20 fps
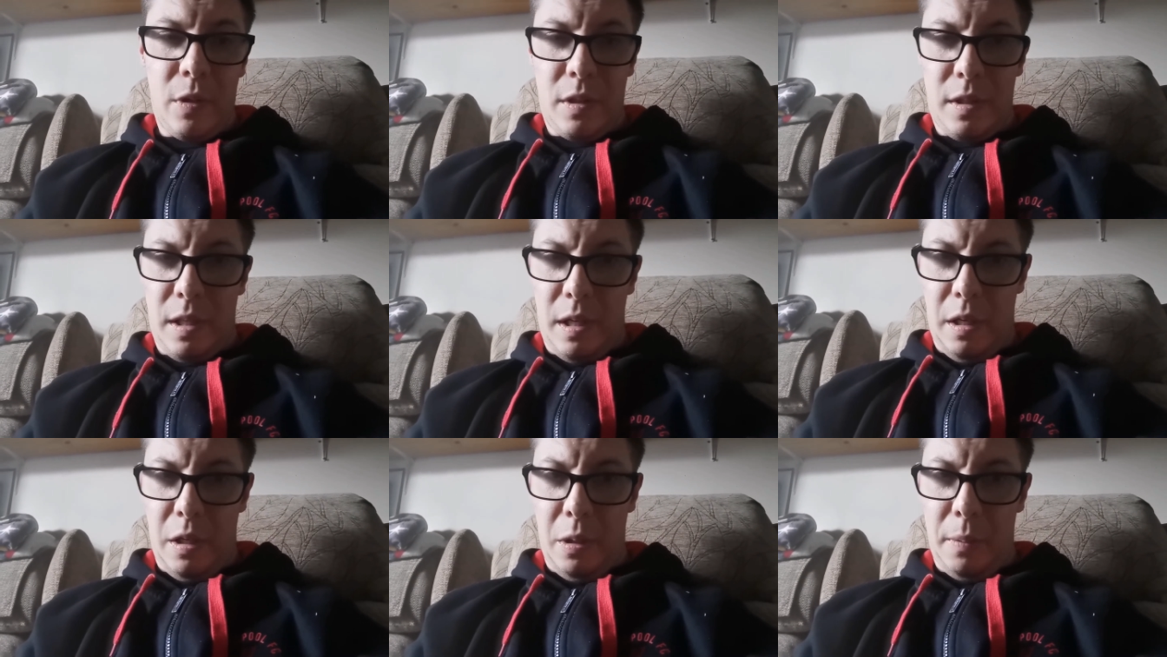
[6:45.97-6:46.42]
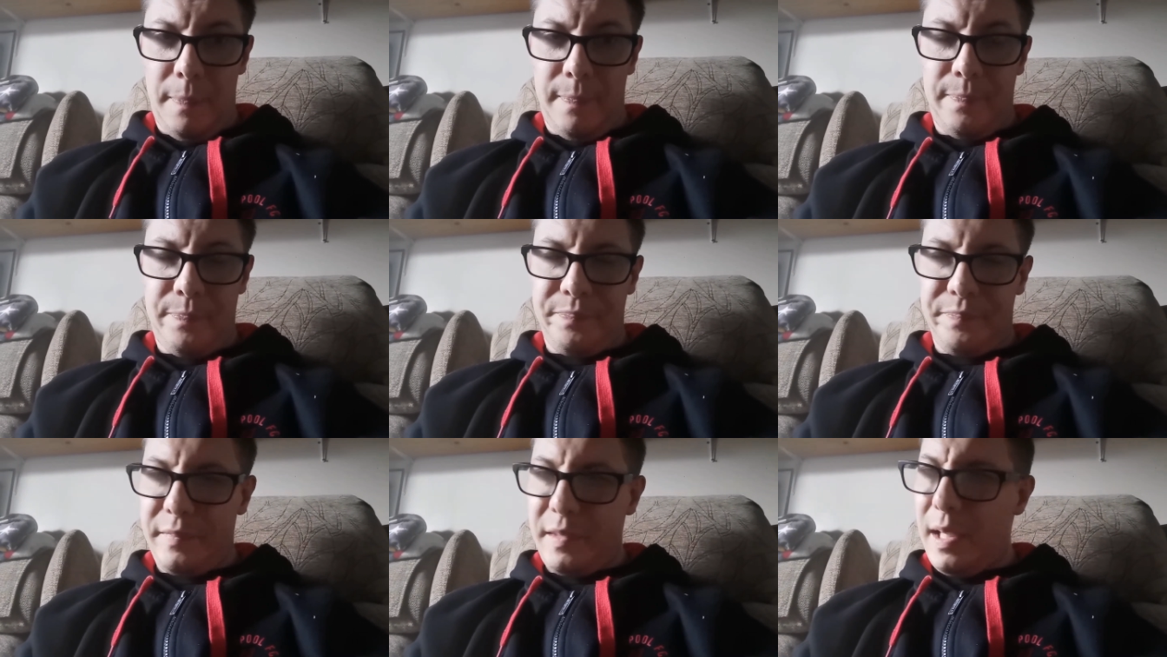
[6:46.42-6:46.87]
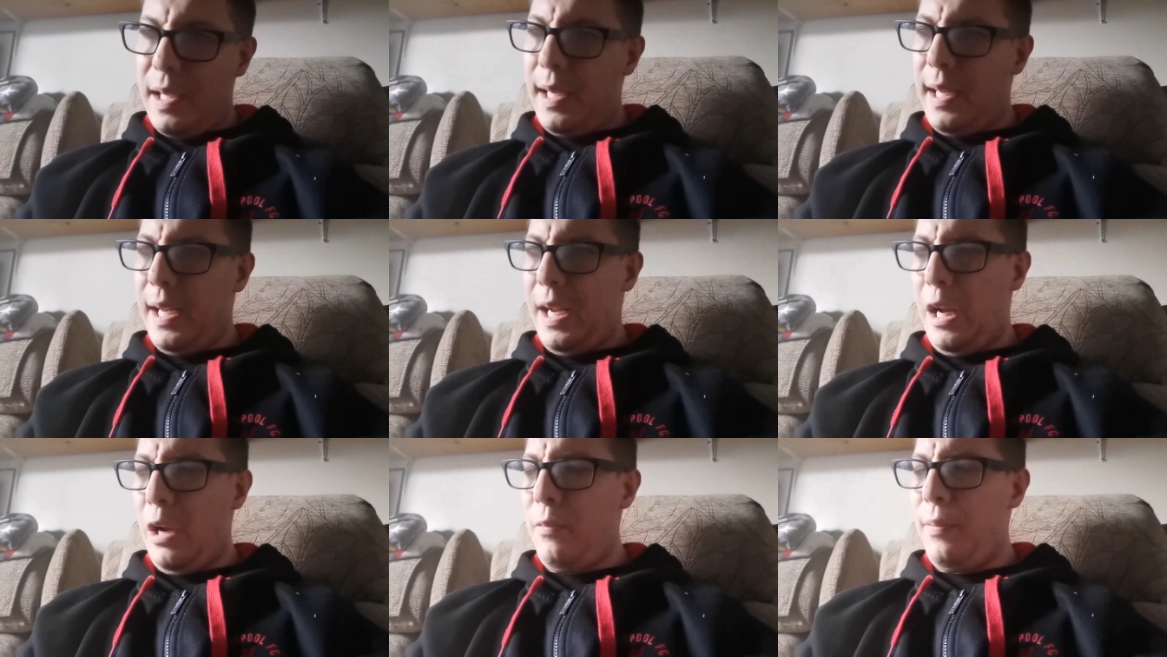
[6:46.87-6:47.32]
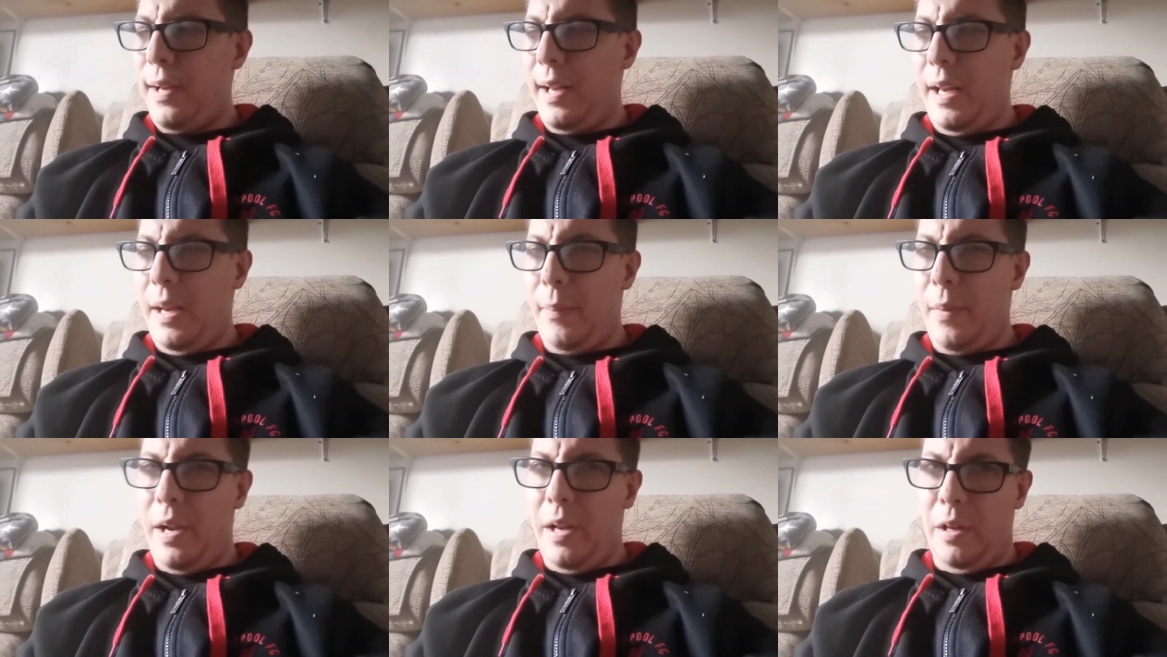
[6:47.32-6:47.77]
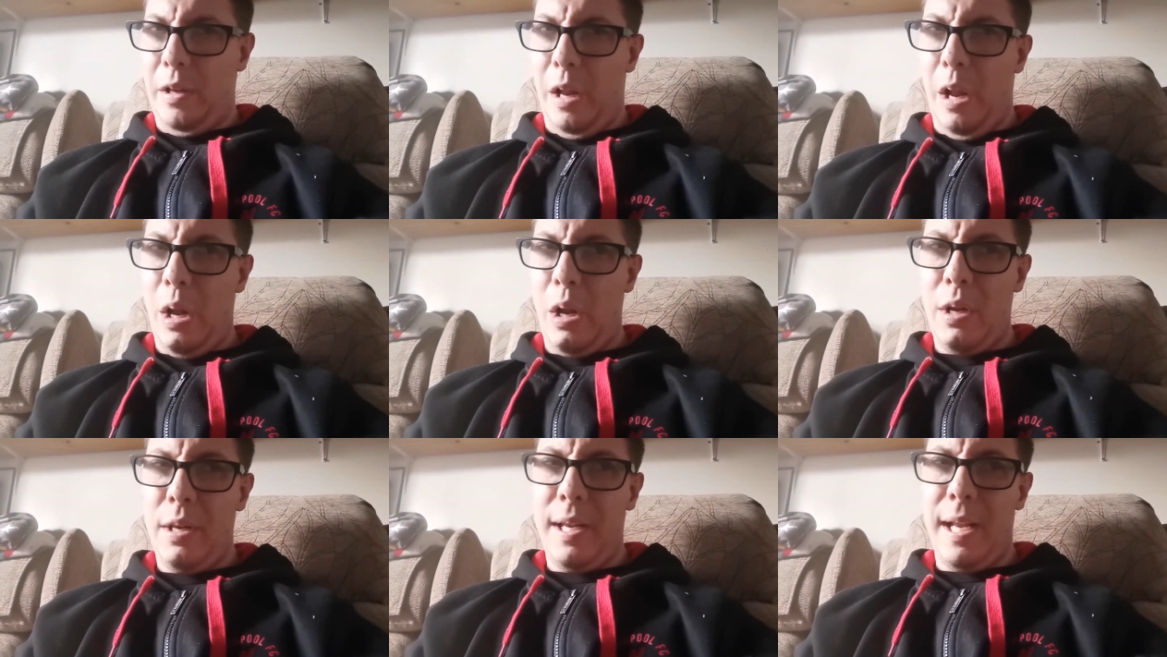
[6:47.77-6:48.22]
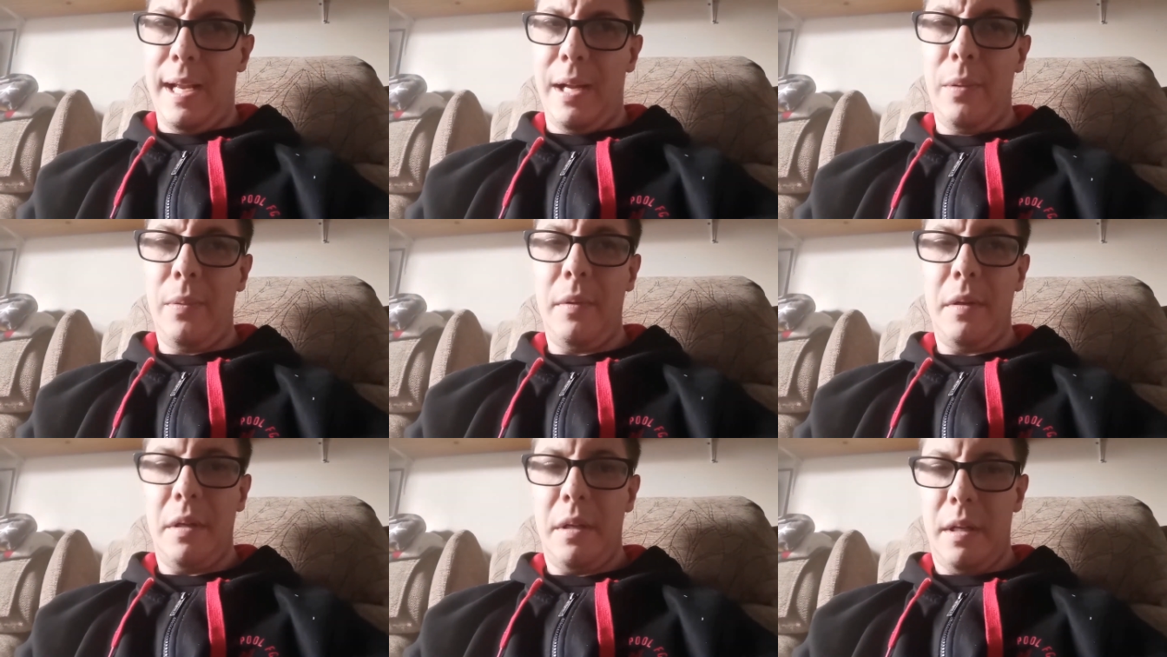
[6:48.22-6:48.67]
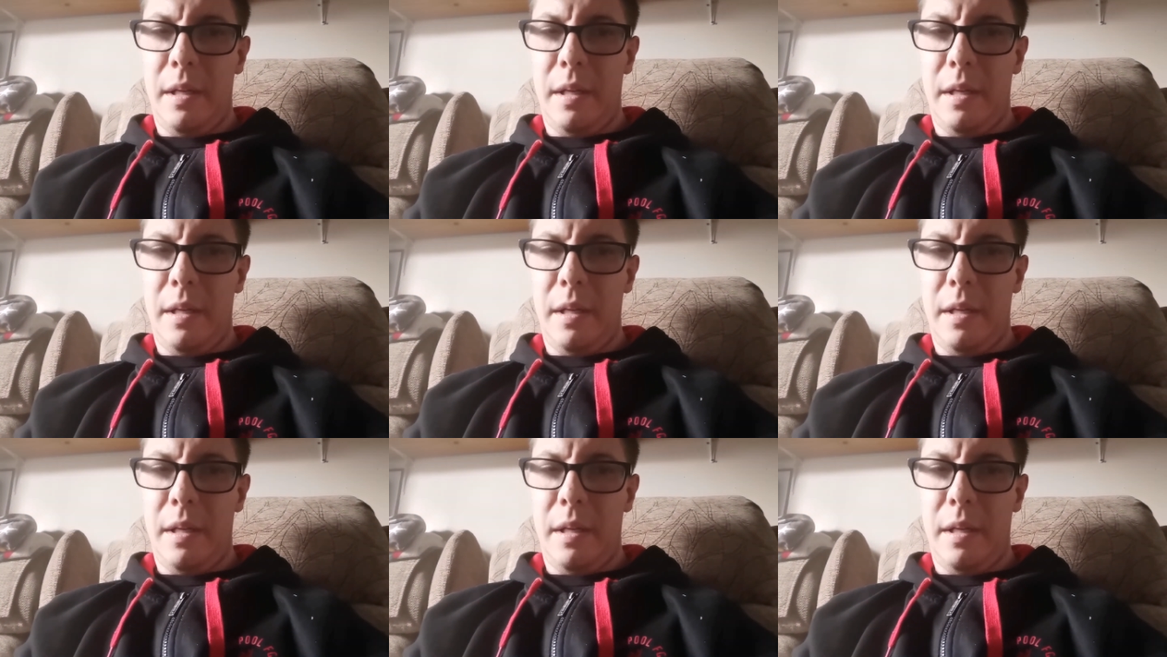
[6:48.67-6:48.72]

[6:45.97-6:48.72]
so yeah, hopefully they might learn now.